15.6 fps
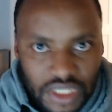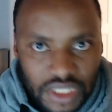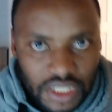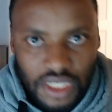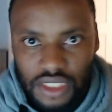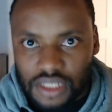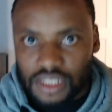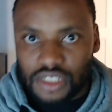Your
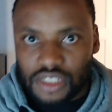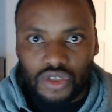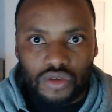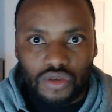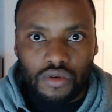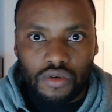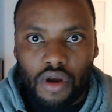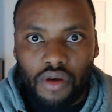
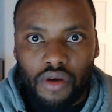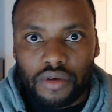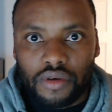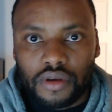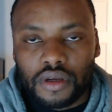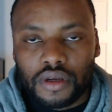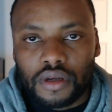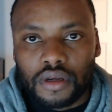business needs to
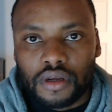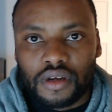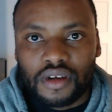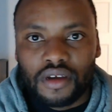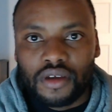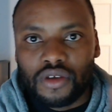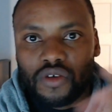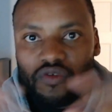grow.
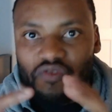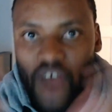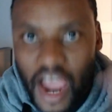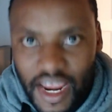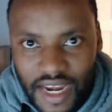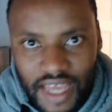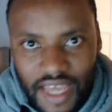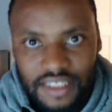
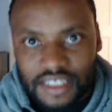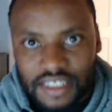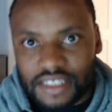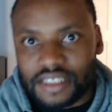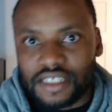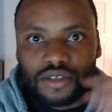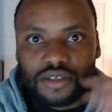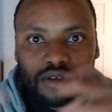Your
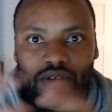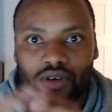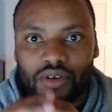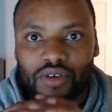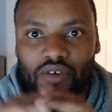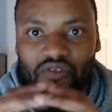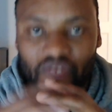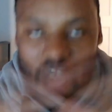finances
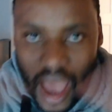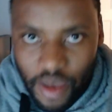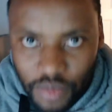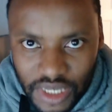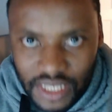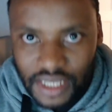need to grow. Your